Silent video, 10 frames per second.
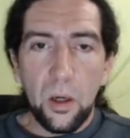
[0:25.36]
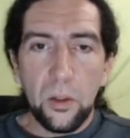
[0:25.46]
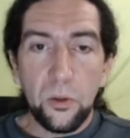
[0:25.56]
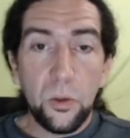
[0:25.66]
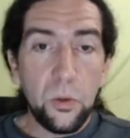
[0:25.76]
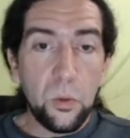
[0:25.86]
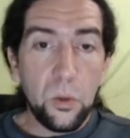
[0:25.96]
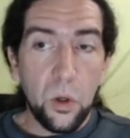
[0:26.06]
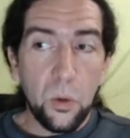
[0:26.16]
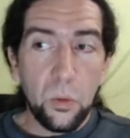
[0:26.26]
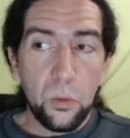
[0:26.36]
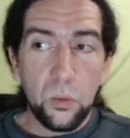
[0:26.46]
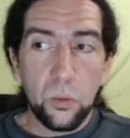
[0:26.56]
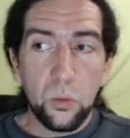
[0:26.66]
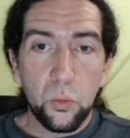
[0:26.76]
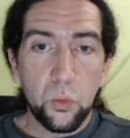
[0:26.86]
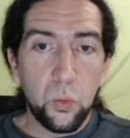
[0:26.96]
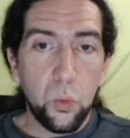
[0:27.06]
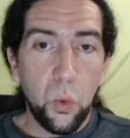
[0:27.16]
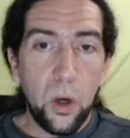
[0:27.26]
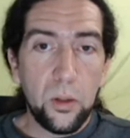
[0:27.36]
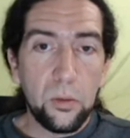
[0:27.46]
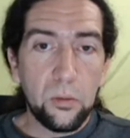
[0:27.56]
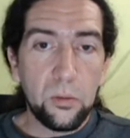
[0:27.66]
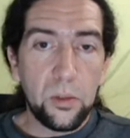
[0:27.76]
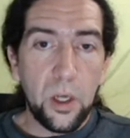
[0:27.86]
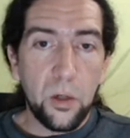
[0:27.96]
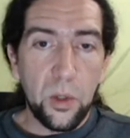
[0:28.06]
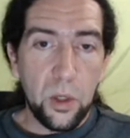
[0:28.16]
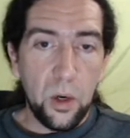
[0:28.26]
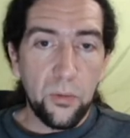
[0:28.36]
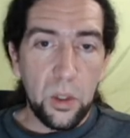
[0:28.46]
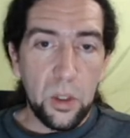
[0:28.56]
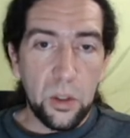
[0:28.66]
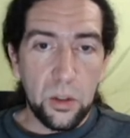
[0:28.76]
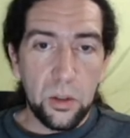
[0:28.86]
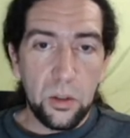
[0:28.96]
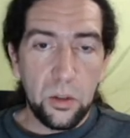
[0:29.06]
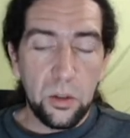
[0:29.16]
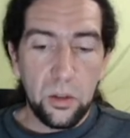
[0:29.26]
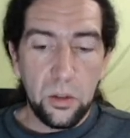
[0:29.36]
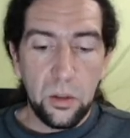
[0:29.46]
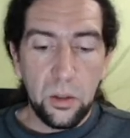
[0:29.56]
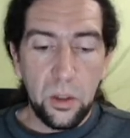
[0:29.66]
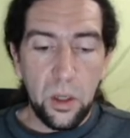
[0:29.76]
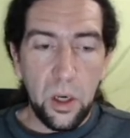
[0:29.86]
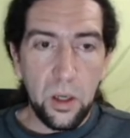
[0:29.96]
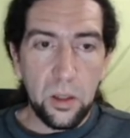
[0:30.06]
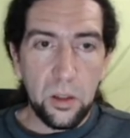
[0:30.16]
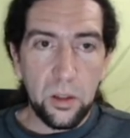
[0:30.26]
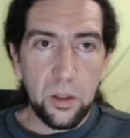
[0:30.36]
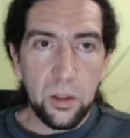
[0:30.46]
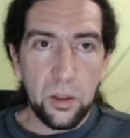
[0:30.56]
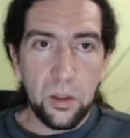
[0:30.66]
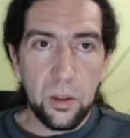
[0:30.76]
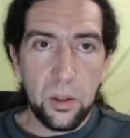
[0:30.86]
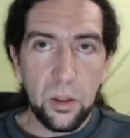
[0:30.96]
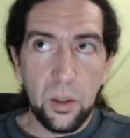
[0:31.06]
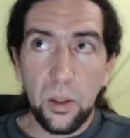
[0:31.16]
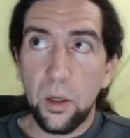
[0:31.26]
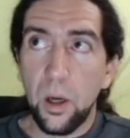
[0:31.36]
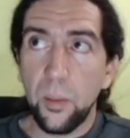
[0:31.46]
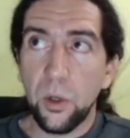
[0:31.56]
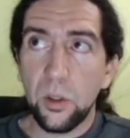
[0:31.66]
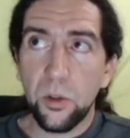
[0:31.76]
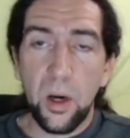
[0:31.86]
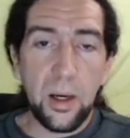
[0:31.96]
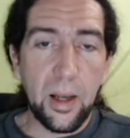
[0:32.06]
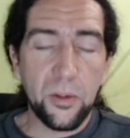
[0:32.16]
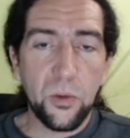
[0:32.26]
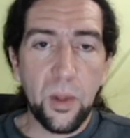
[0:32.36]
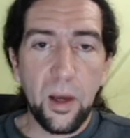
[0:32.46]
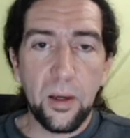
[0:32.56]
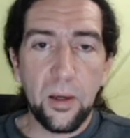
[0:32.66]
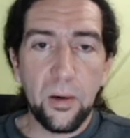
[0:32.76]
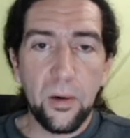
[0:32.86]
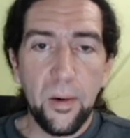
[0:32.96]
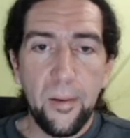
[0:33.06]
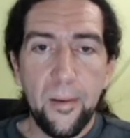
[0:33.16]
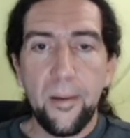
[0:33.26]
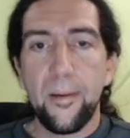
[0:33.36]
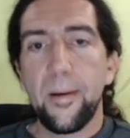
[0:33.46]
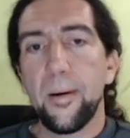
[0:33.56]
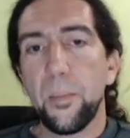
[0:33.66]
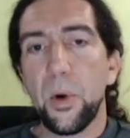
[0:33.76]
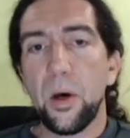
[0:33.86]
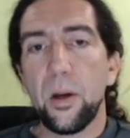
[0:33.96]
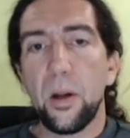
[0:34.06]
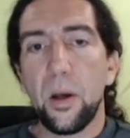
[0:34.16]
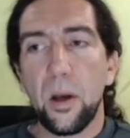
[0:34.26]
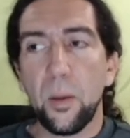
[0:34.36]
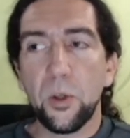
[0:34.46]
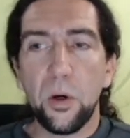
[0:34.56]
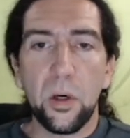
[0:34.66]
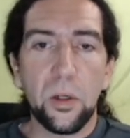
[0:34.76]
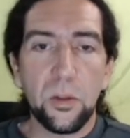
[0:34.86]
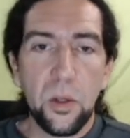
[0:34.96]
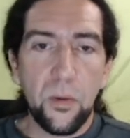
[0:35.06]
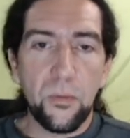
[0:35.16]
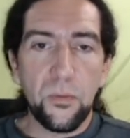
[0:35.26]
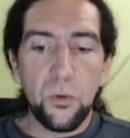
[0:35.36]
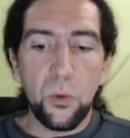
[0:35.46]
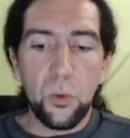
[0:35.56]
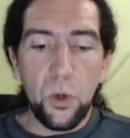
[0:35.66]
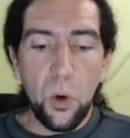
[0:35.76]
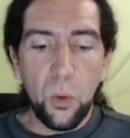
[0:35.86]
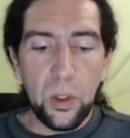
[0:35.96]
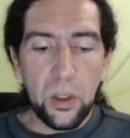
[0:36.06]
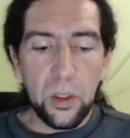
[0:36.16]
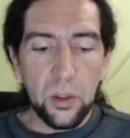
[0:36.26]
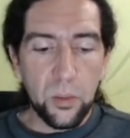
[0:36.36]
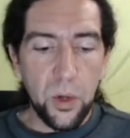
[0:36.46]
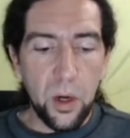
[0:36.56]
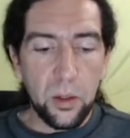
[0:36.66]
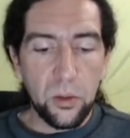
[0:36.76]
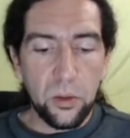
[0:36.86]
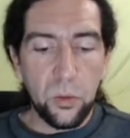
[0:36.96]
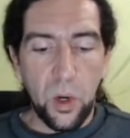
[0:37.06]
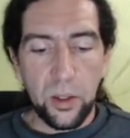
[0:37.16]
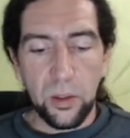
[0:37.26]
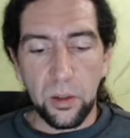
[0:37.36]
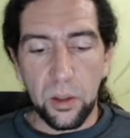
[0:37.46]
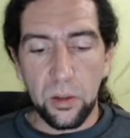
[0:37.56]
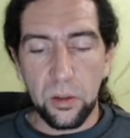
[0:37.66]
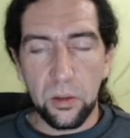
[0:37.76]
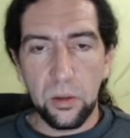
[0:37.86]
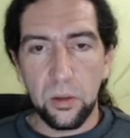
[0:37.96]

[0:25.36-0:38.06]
Do you know what data recovery is? And I'm going to try and answer that here, but I'm curious if you know what it is prior to watching this.